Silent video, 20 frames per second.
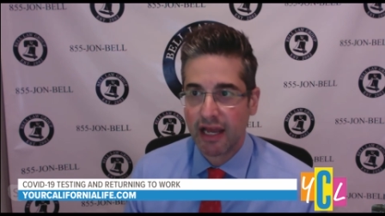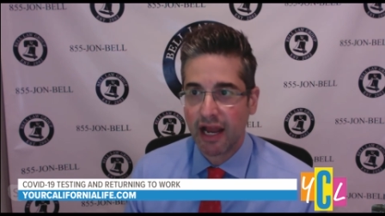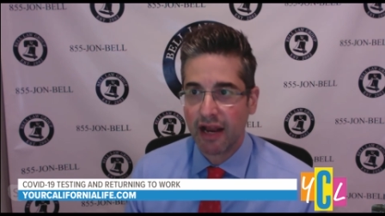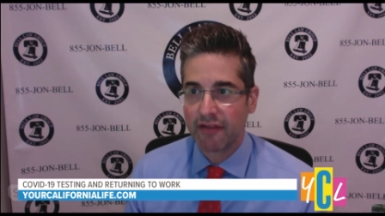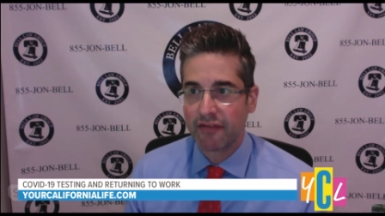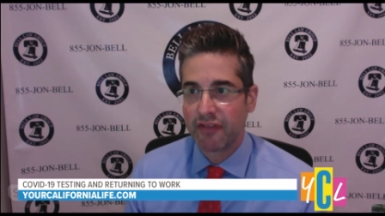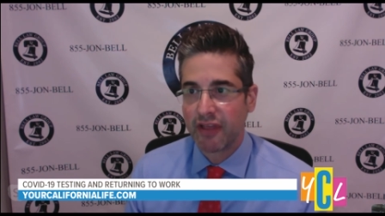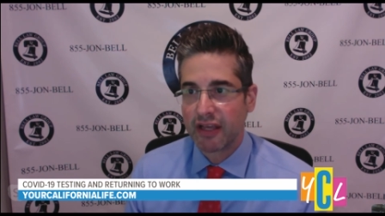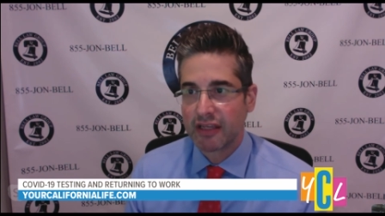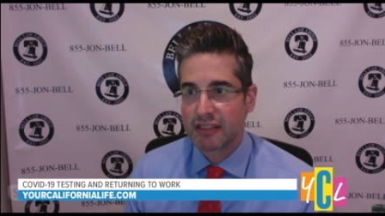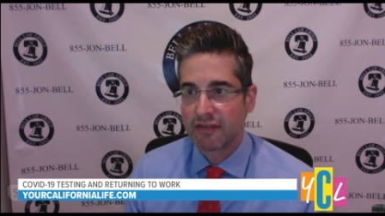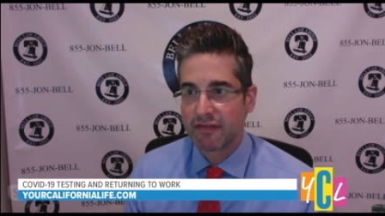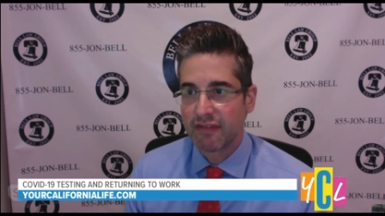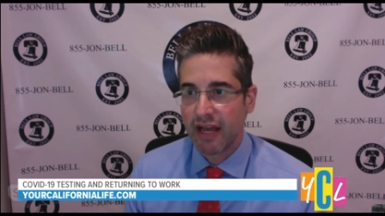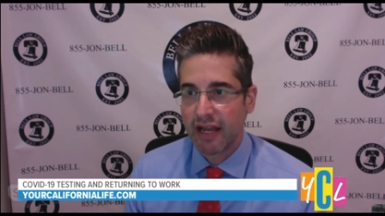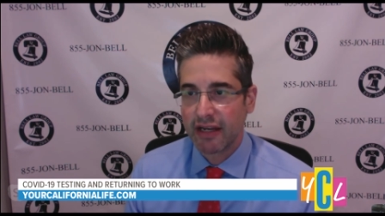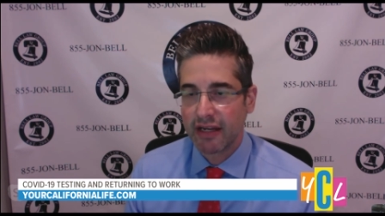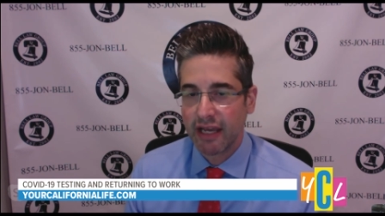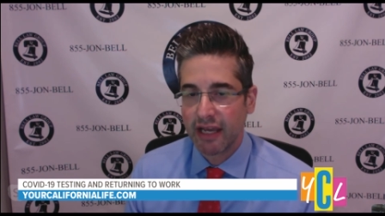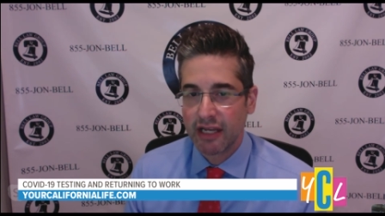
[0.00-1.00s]
And things of
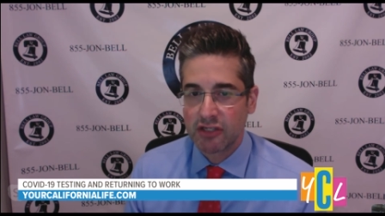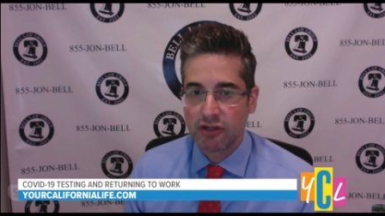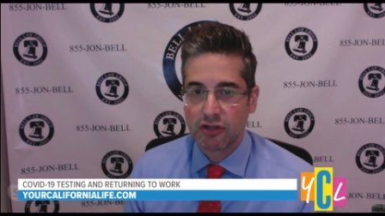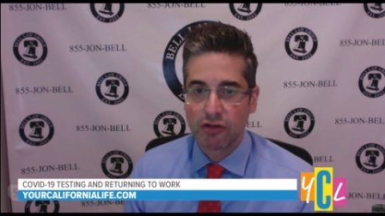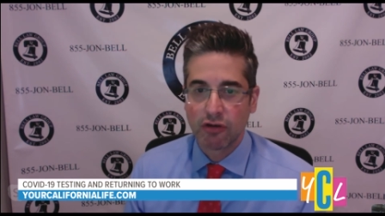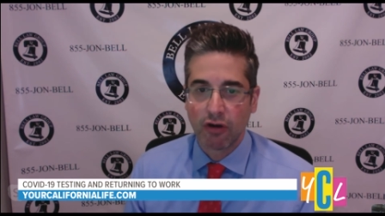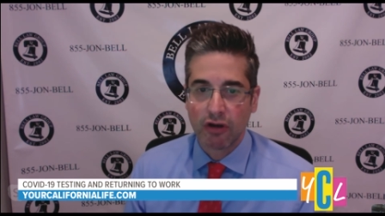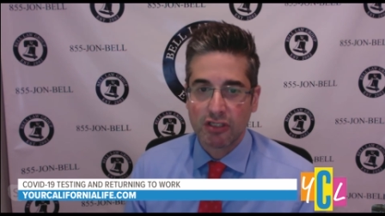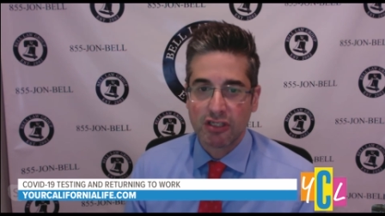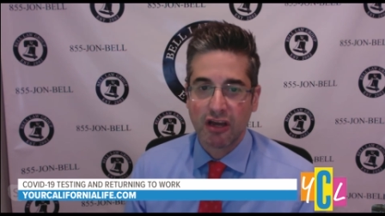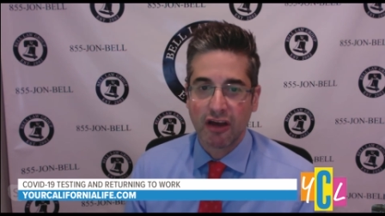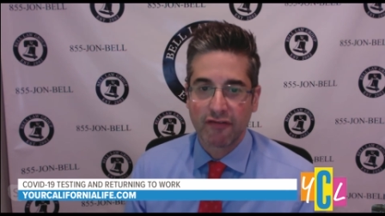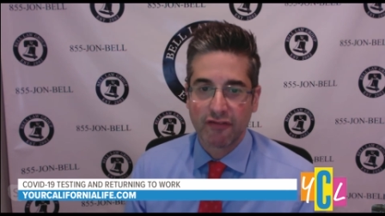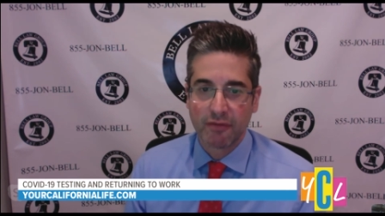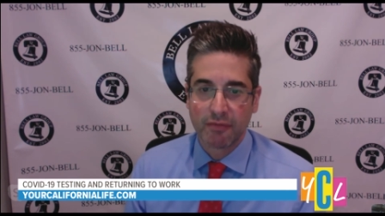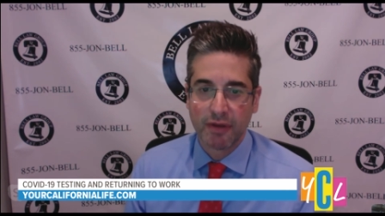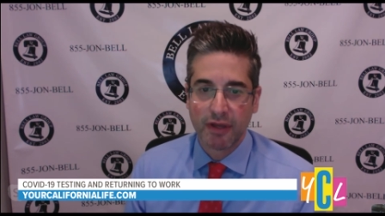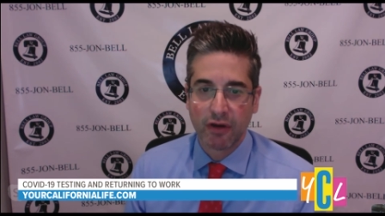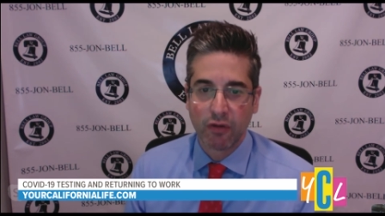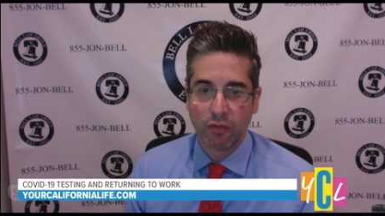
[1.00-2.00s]
that nature. You also have
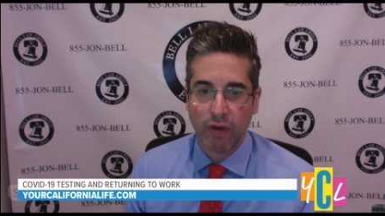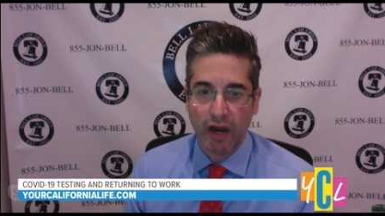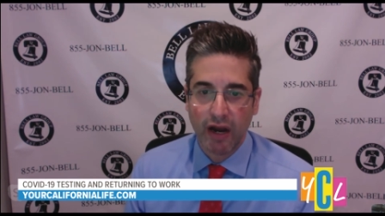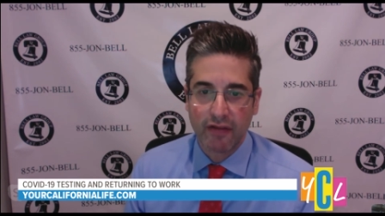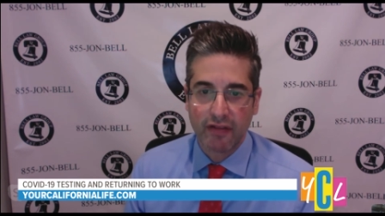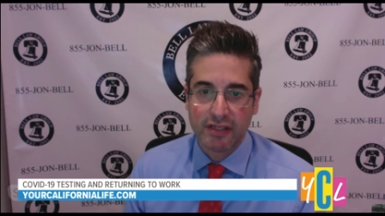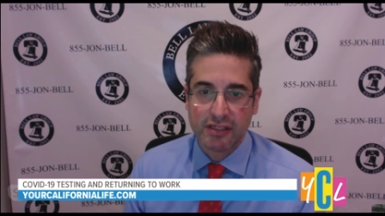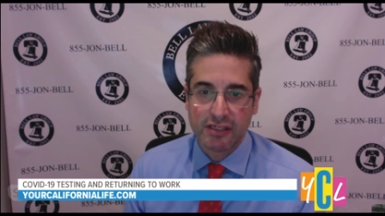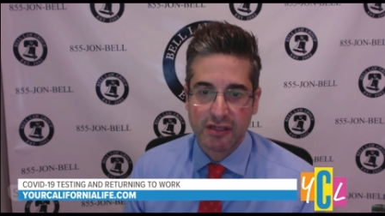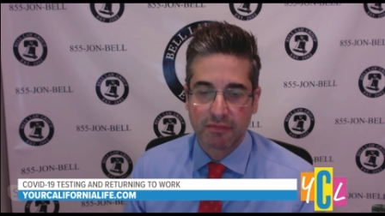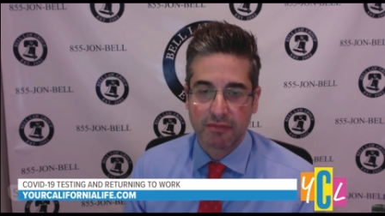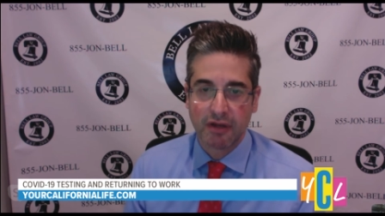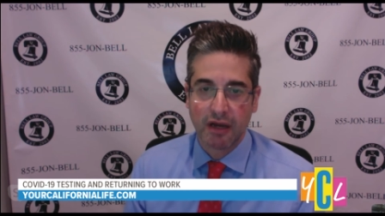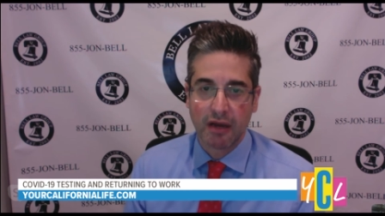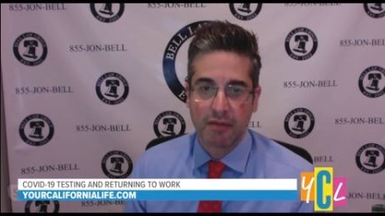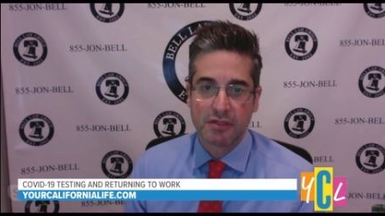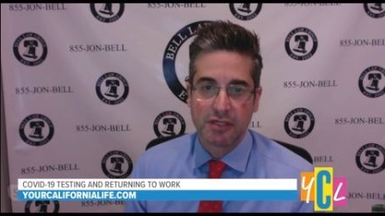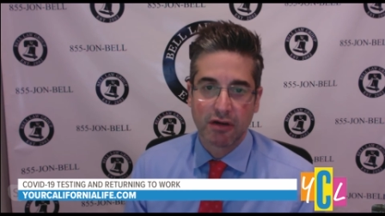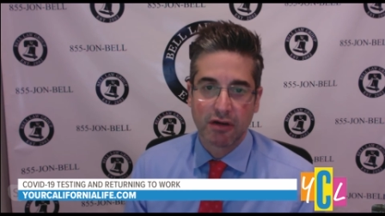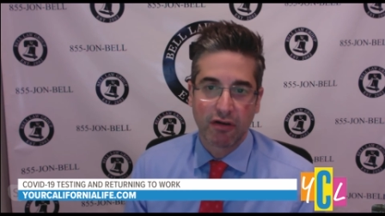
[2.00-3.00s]
to be aware that
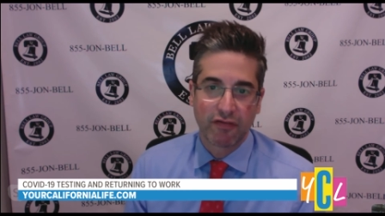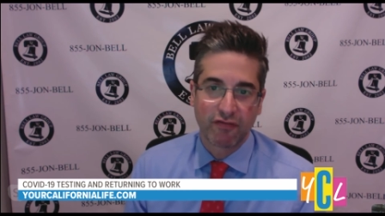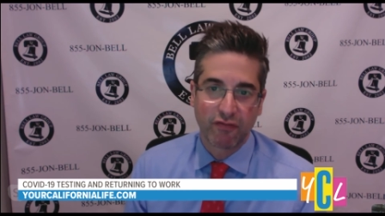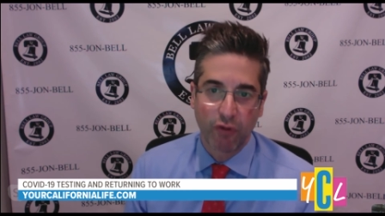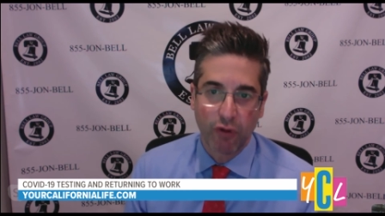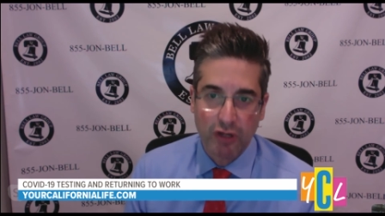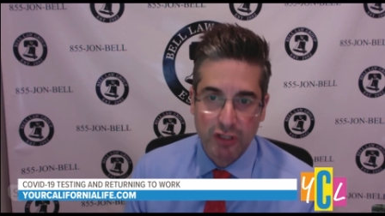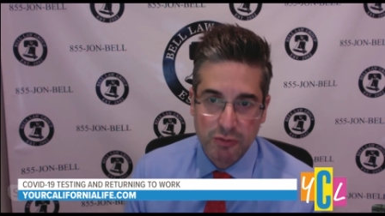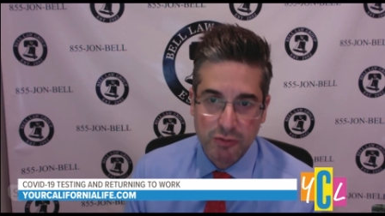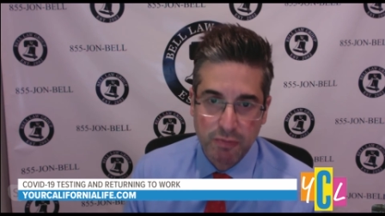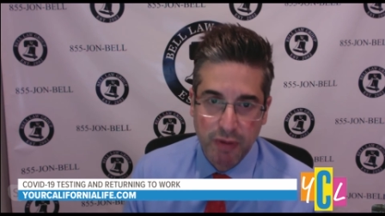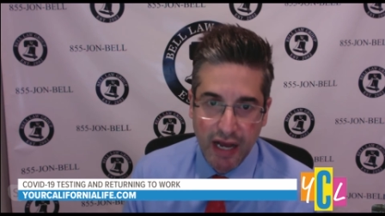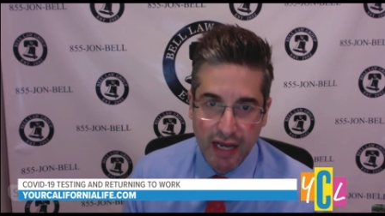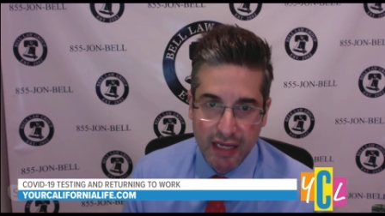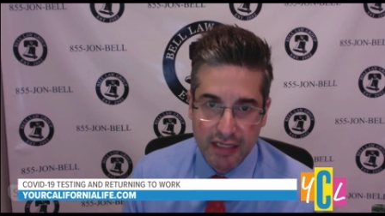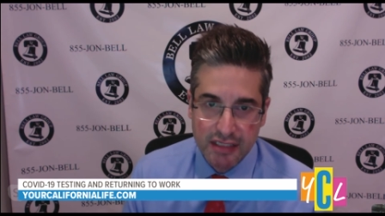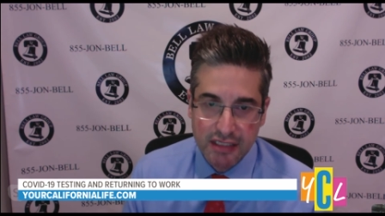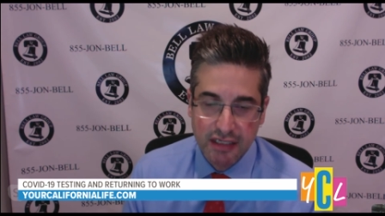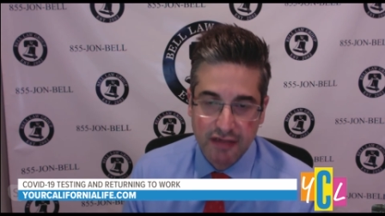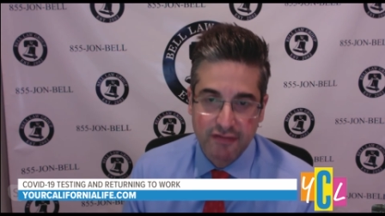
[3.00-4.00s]
sometimes there are false
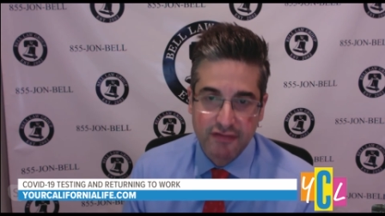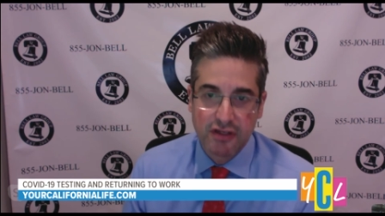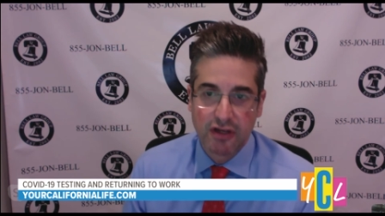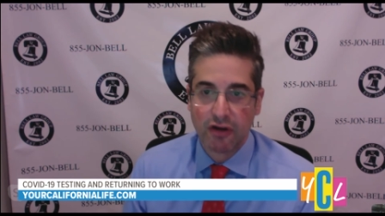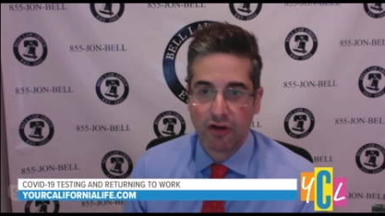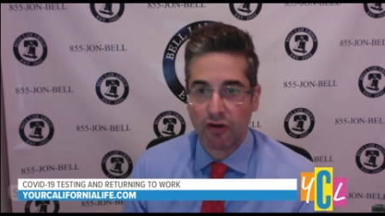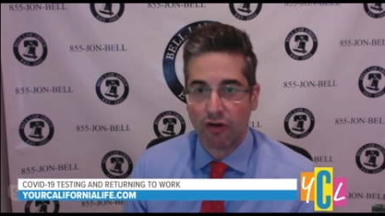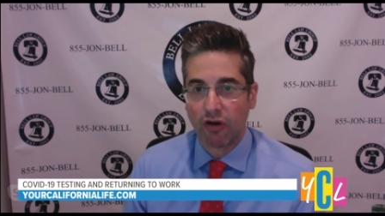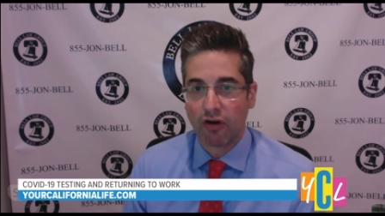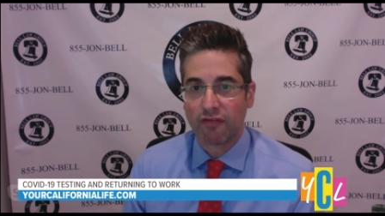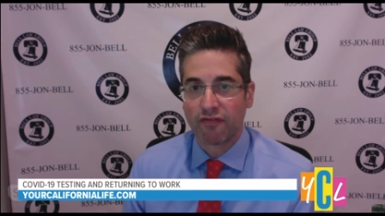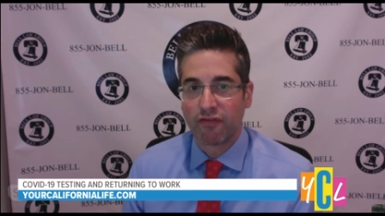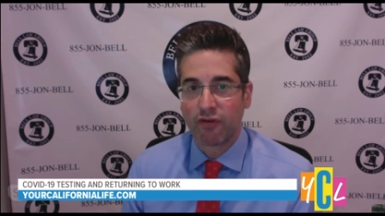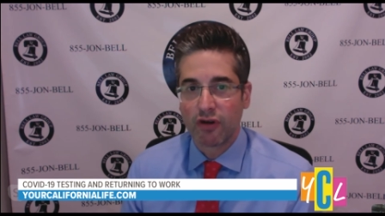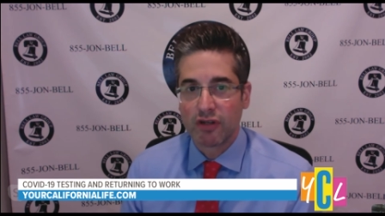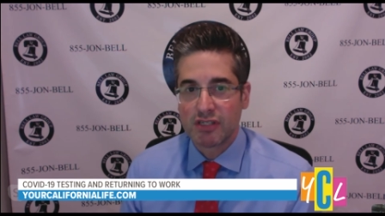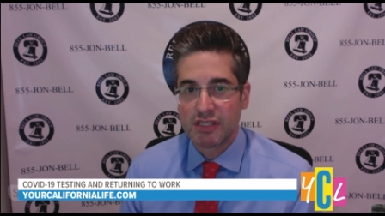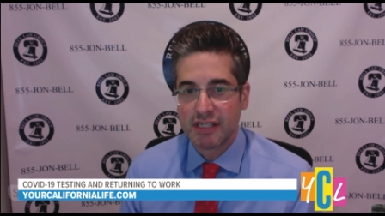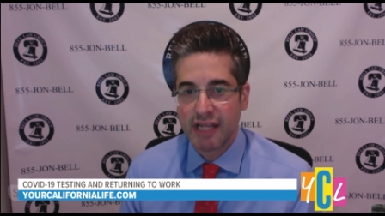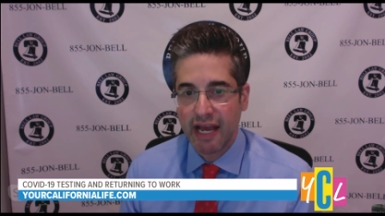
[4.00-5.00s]
positives or
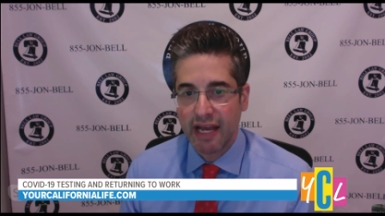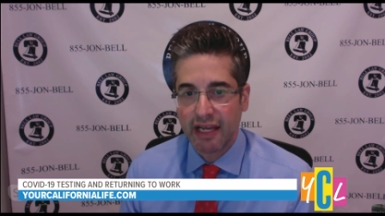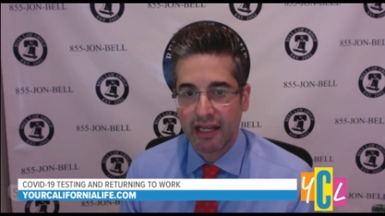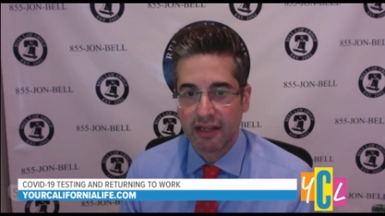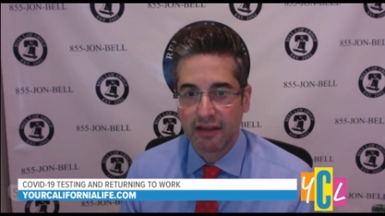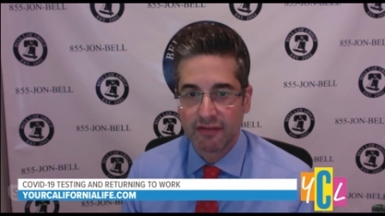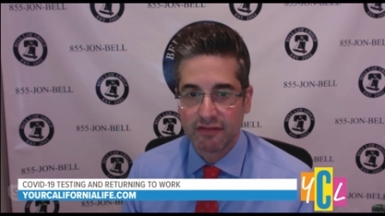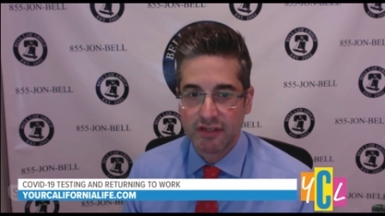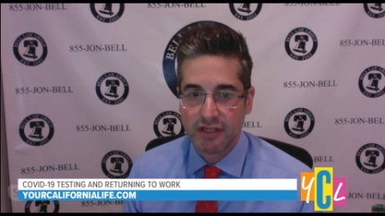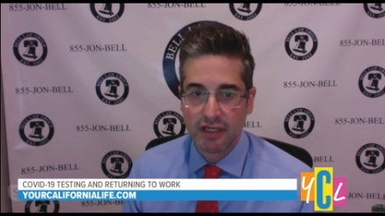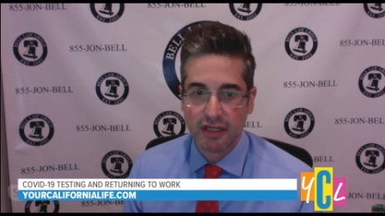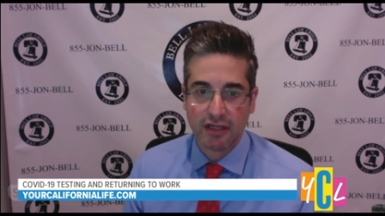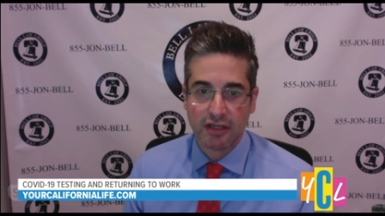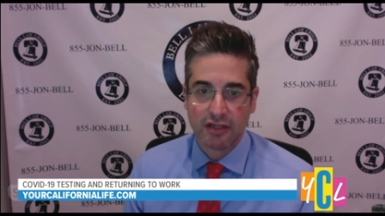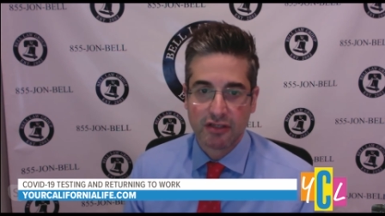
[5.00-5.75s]
false negatives.